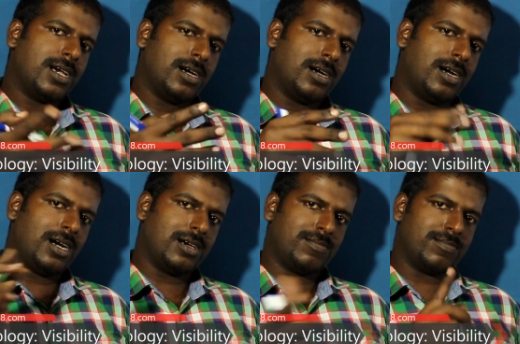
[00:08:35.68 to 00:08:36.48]
uh,
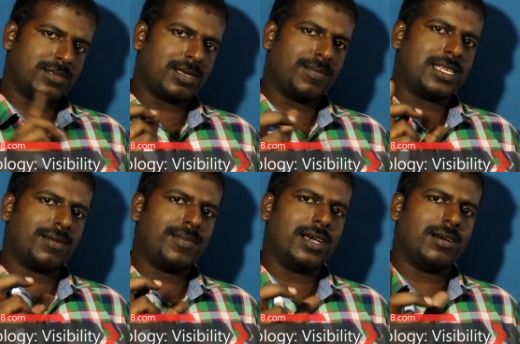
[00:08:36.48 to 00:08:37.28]
um, some
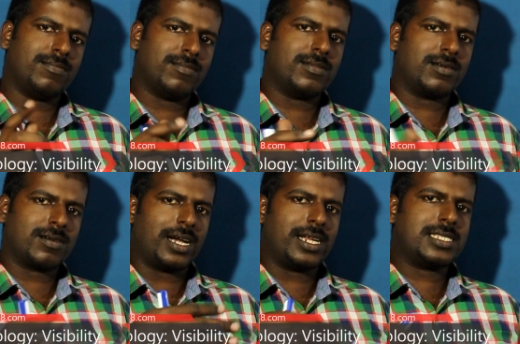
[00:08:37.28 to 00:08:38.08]
other uh,
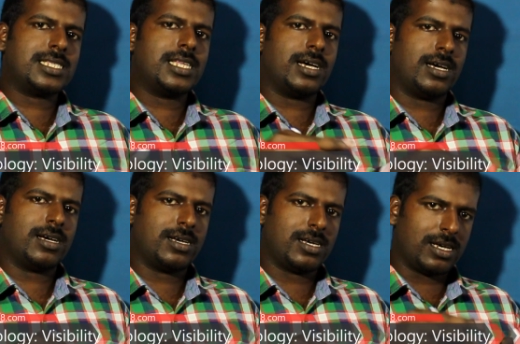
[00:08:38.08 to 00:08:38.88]
uh, contents in the
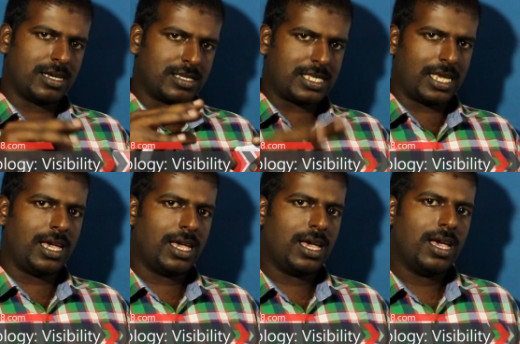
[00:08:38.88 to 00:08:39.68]

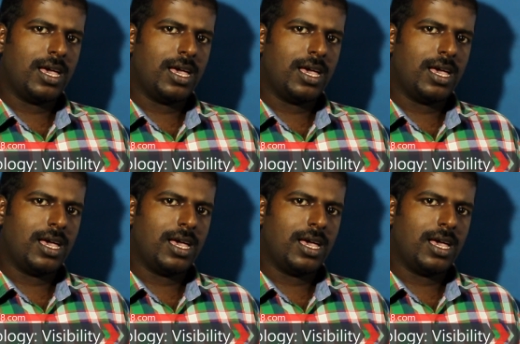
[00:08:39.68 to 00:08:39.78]
sea uh,